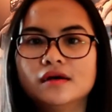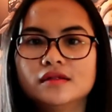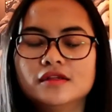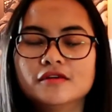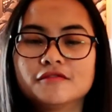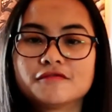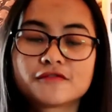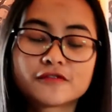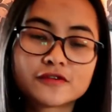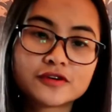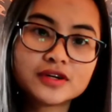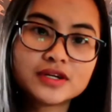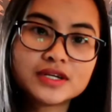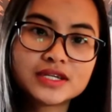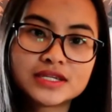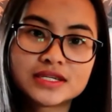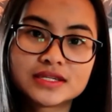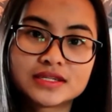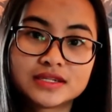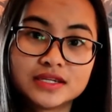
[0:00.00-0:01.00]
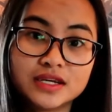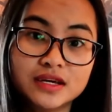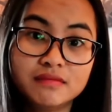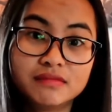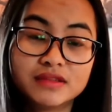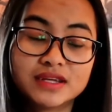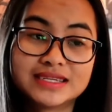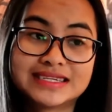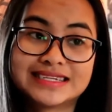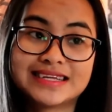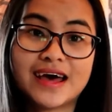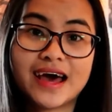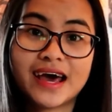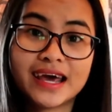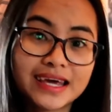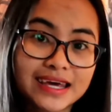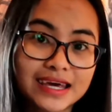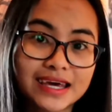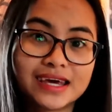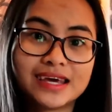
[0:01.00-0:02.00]
The first tip that
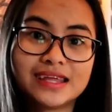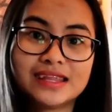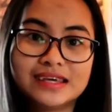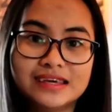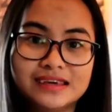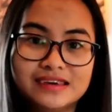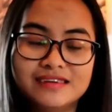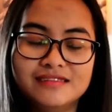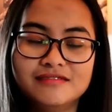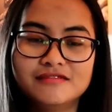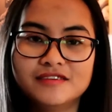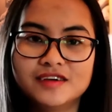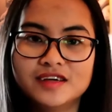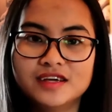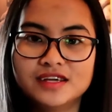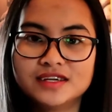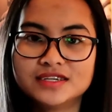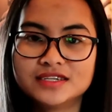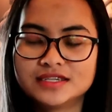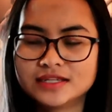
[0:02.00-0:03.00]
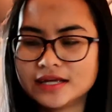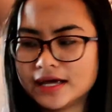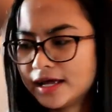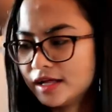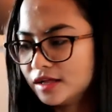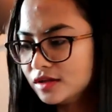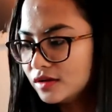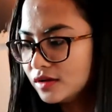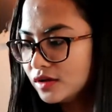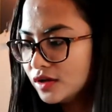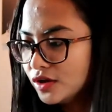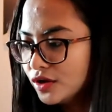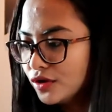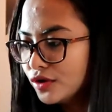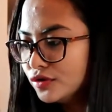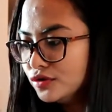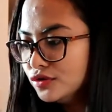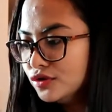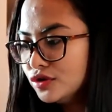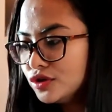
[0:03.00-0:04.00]
I can give is that
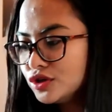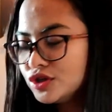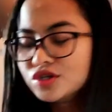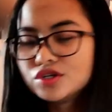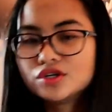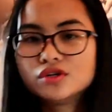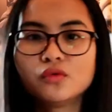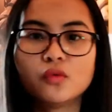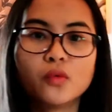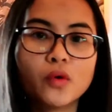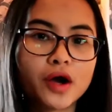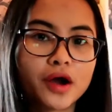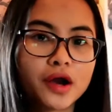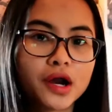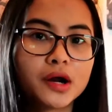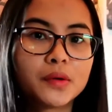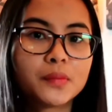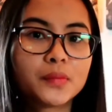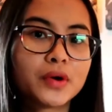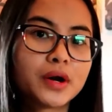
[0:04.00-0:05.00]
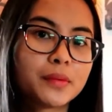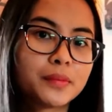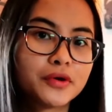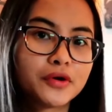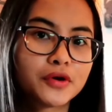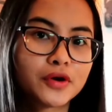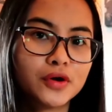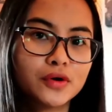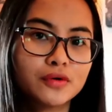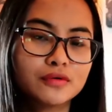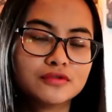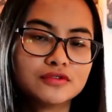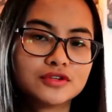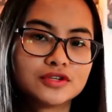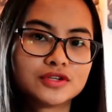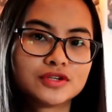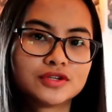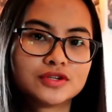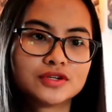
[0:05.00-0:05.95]
you should wear a proper clothes.